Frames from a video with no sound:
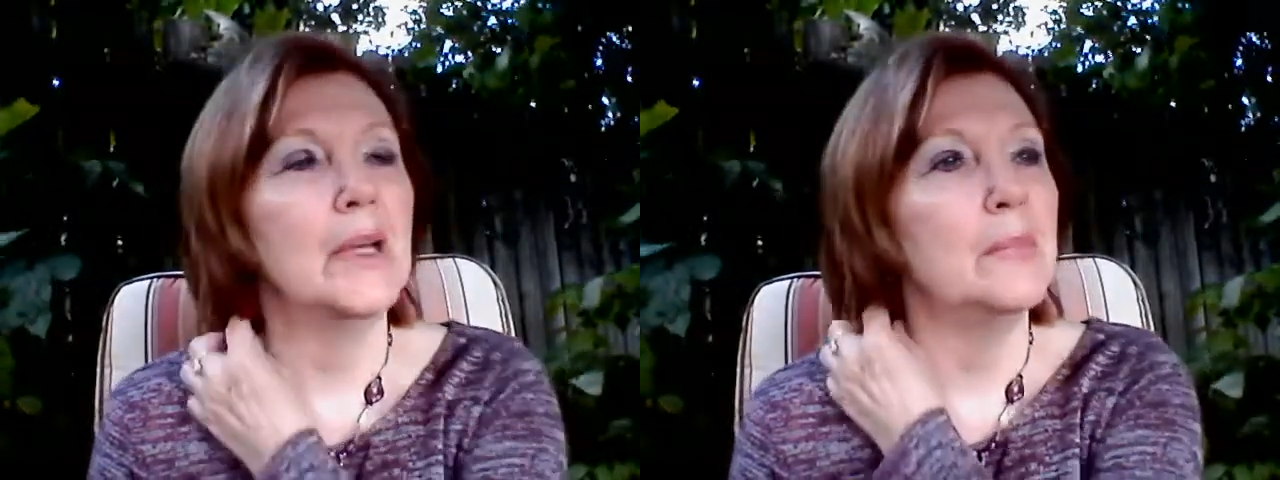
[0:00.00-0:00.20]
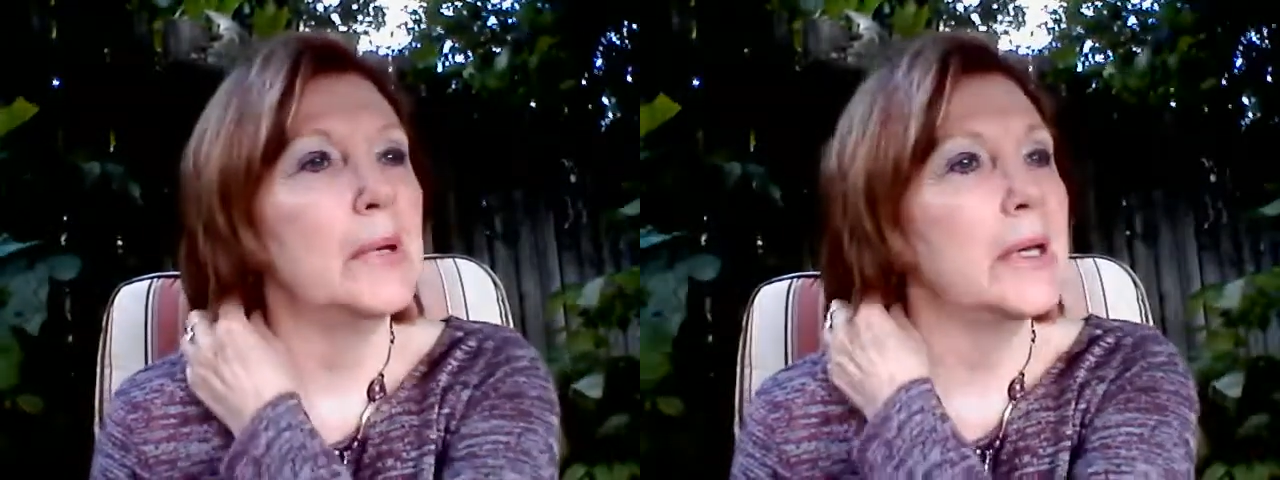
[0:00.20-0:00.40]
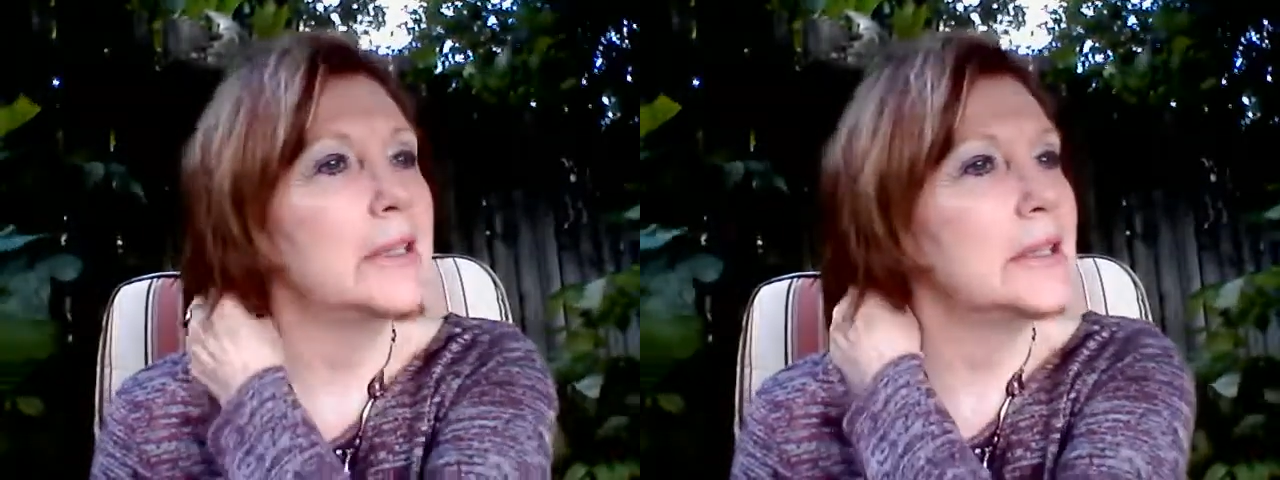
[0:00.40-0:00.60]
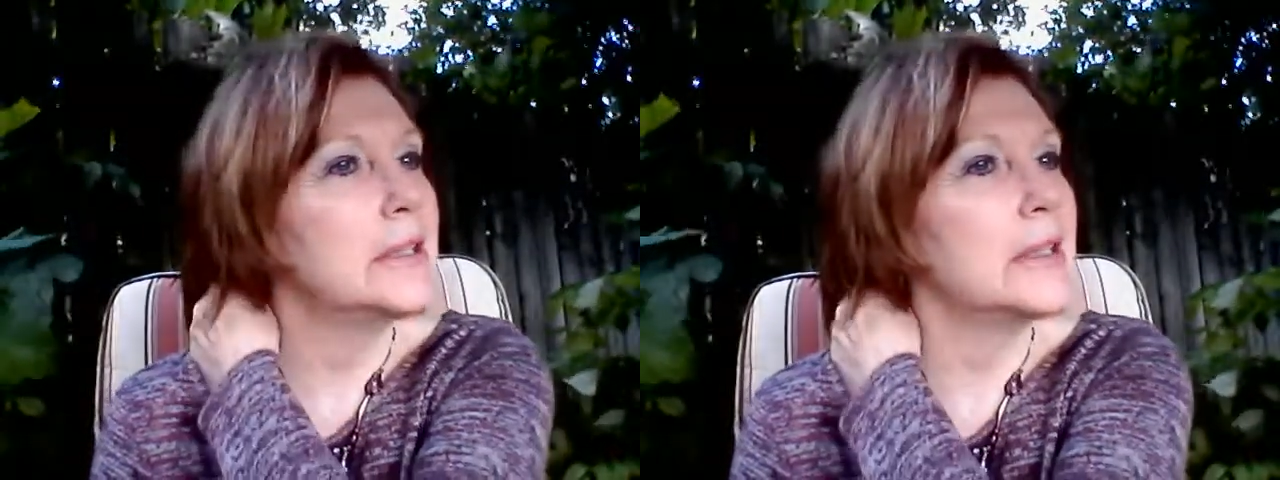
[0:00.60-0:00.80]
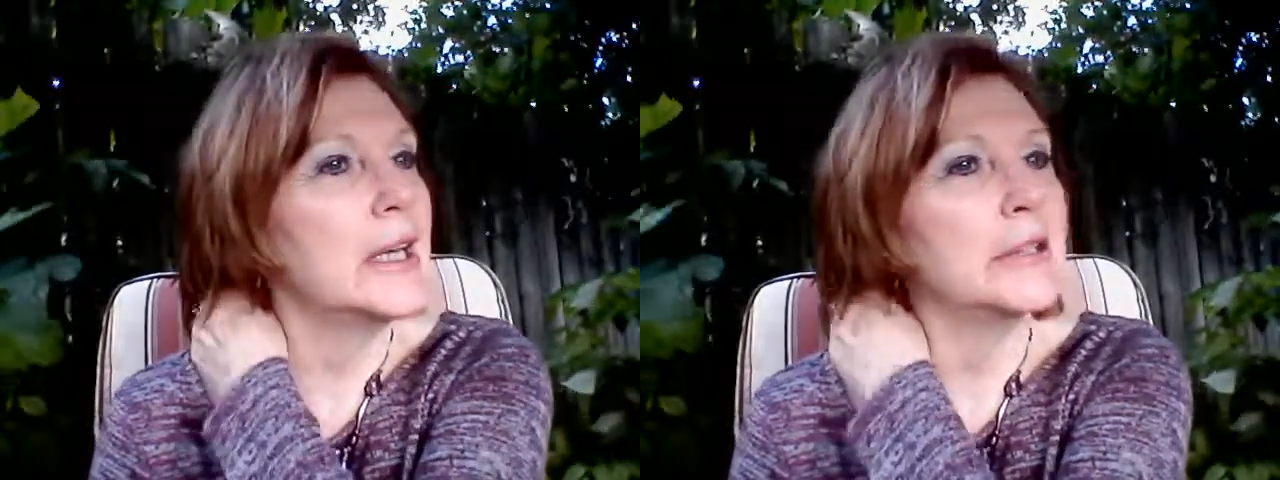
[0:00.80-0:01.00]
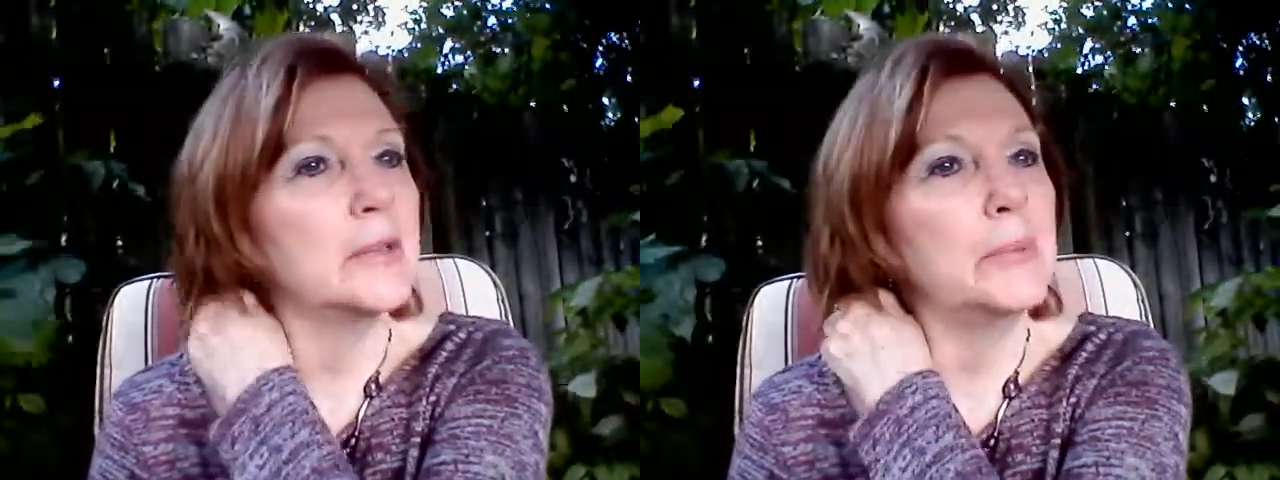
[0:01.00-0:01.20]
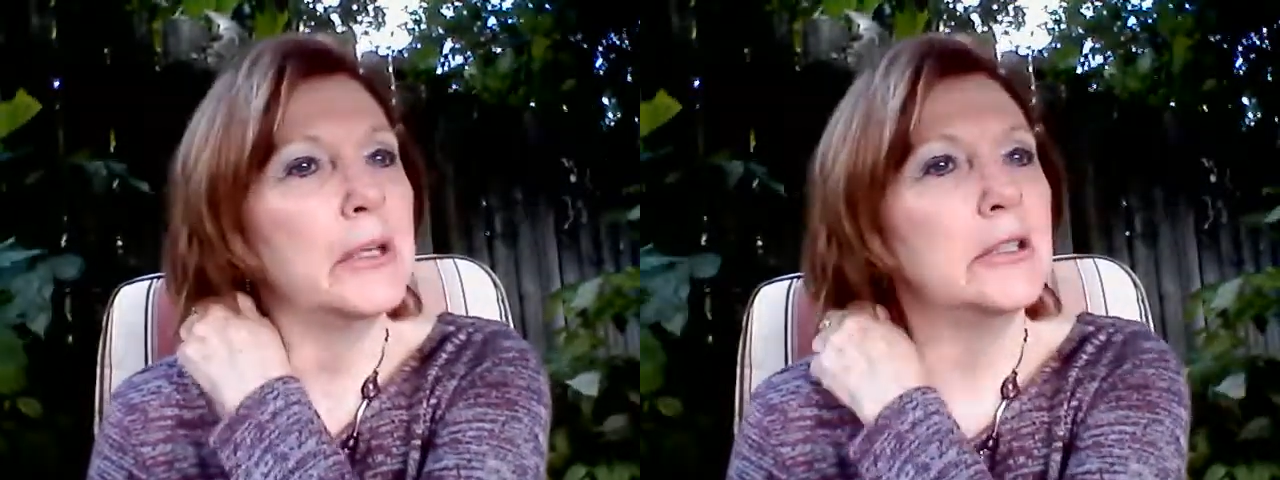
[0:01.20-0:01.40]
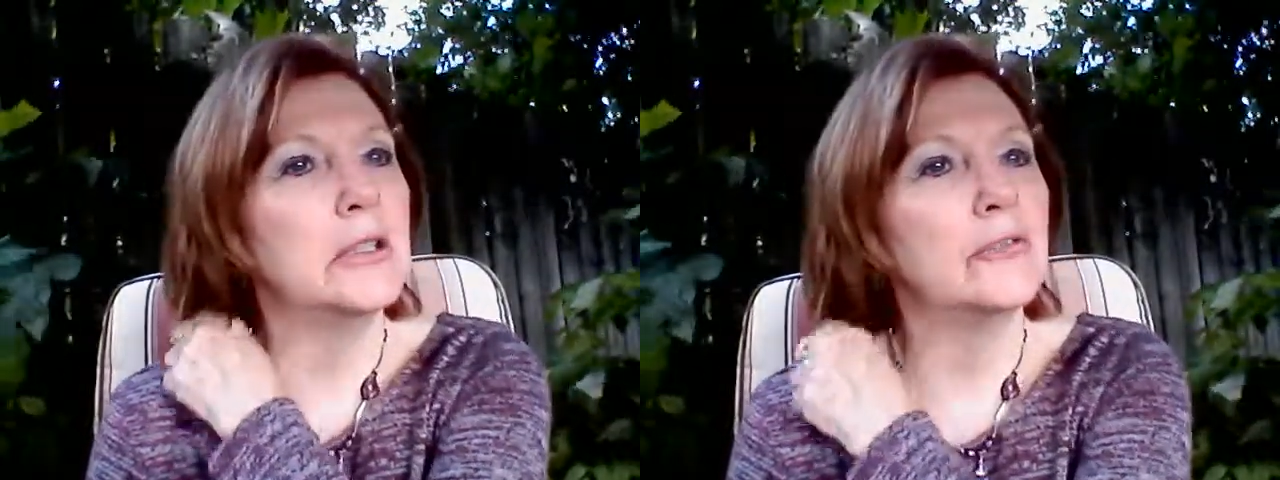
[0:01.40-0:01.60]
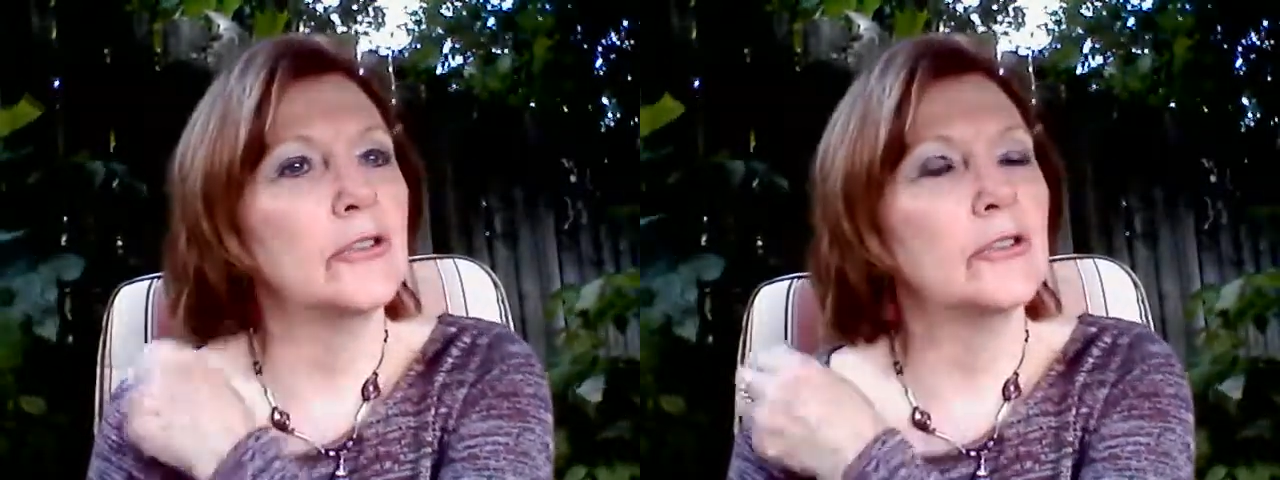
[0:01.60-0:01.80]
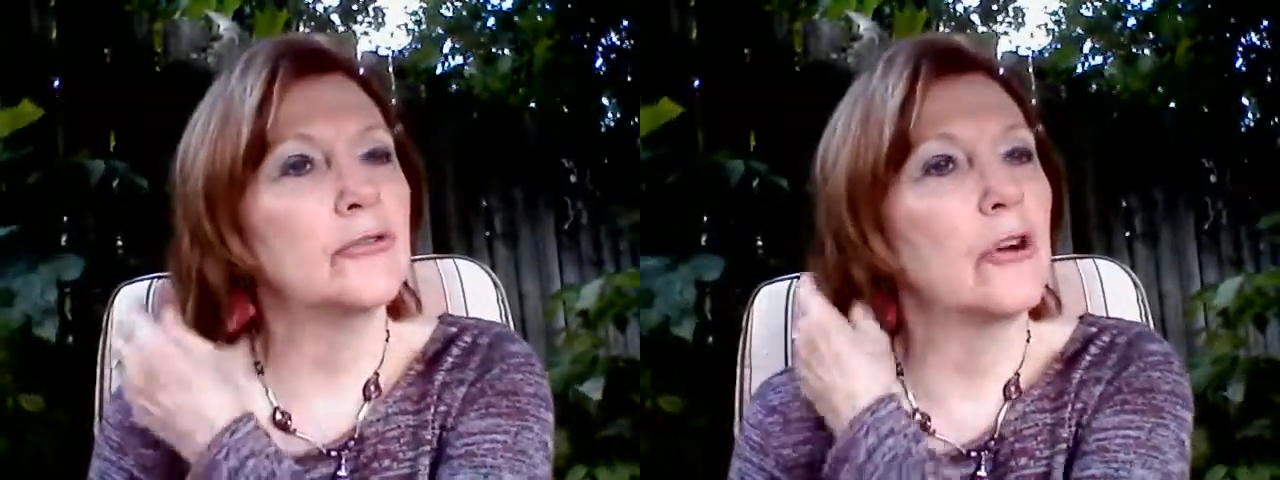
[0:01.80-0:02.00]
But as I say, it's a big
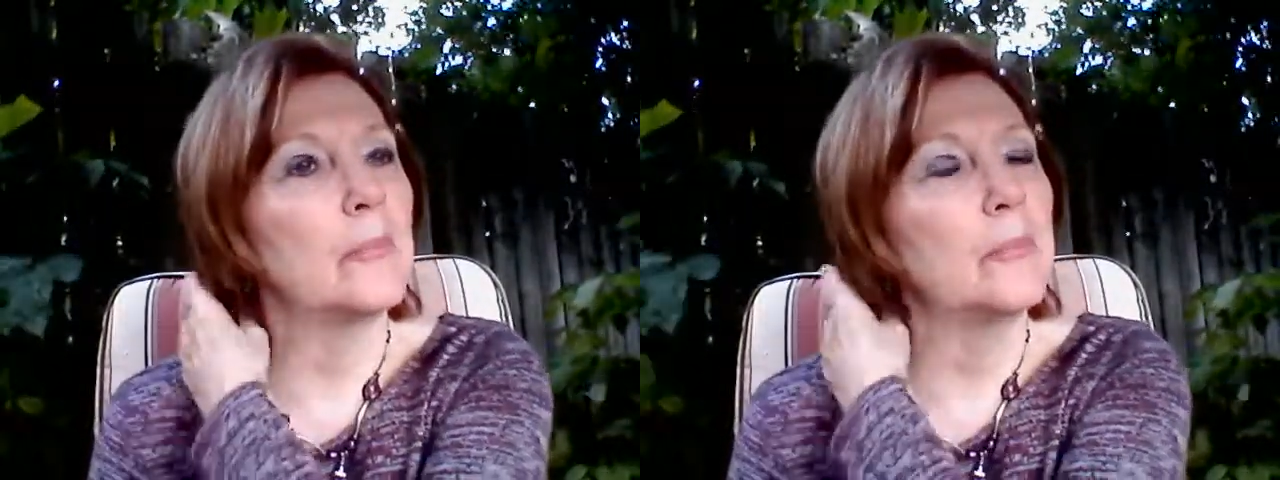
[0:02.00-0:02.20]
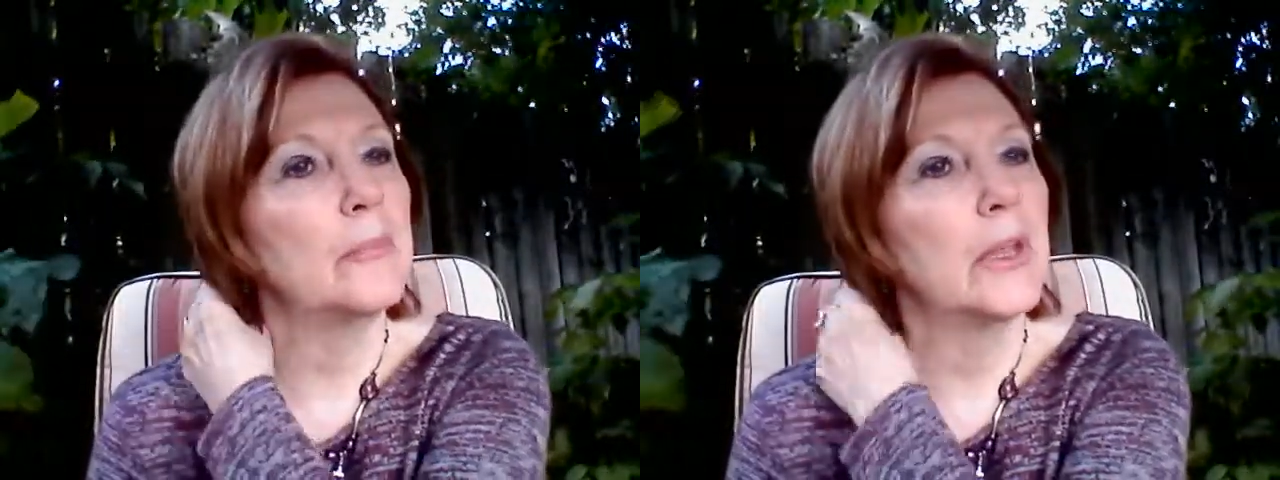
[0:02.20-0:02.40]
difference from